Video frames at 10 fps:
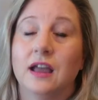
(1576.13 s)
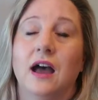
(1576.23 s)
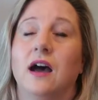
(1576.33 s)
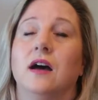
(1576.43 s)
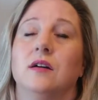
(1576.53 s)

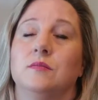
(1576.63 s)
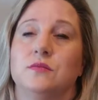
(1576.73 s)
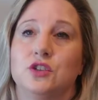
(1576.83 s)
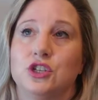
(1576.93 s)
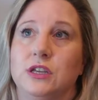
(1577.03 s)
Um,
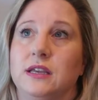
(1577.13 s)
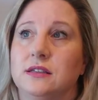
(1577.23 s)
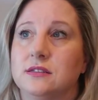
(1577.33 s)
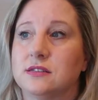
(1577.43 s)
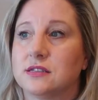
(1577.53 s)

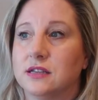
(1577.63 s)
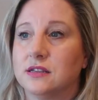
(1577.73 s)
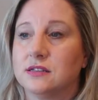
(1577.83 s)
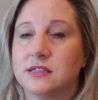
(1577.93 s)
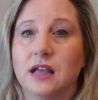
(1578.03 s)
she's
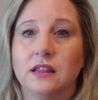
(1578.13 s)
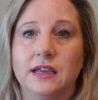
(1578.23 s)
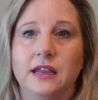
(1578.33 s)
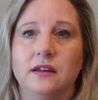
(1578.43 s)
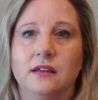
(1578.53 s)
selling,